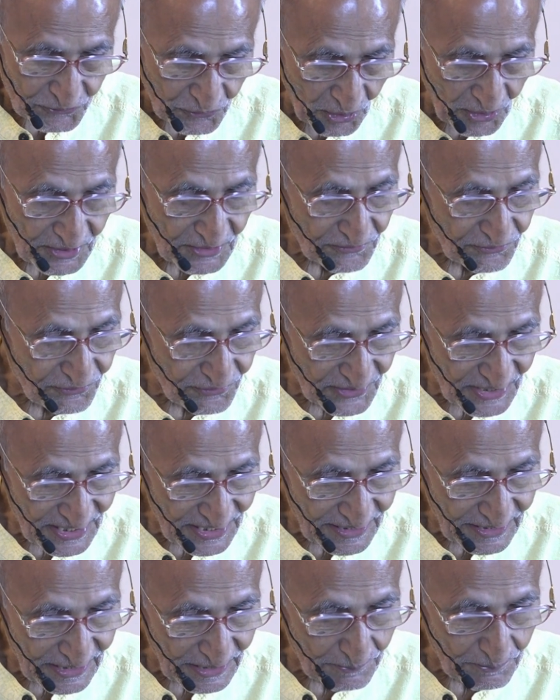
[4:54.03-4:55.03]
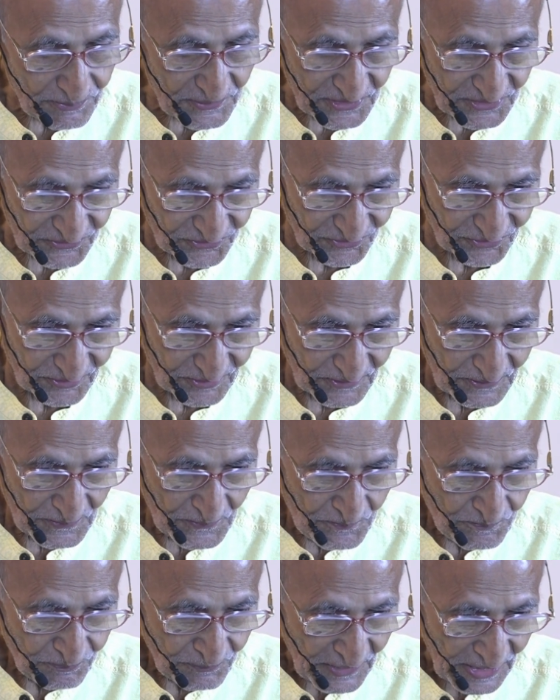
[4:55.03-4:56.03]
is not a free
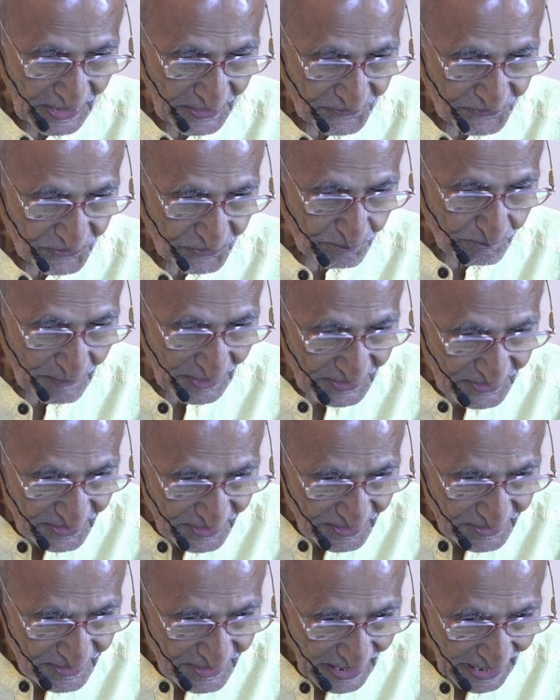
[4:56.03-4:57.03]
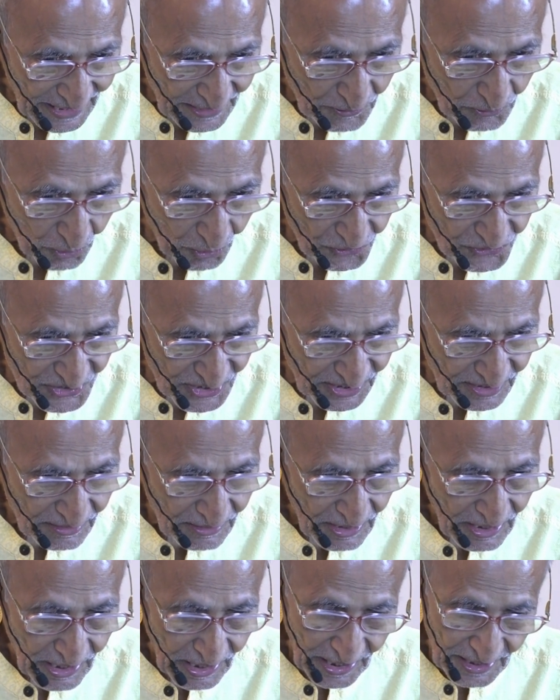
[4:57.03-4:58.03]
caprice. Its method and
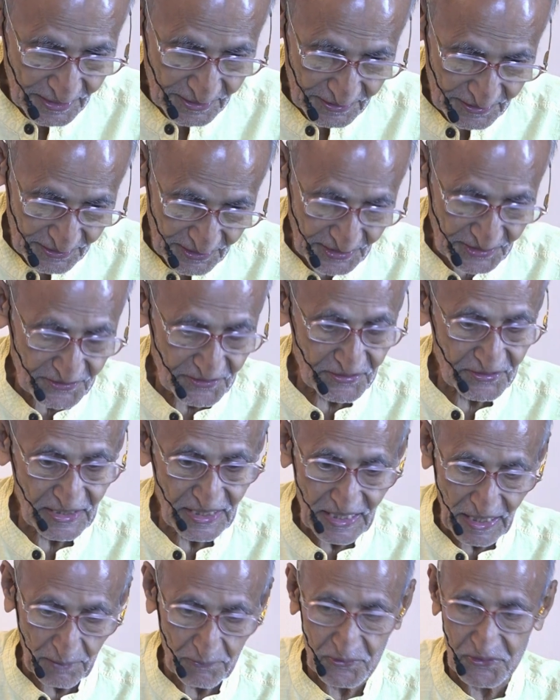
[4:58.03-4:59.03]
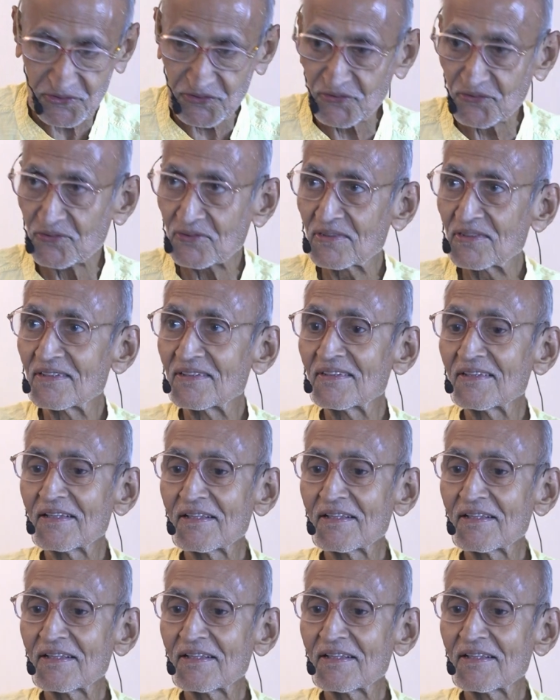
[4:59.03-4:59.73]
logic are greater than ours.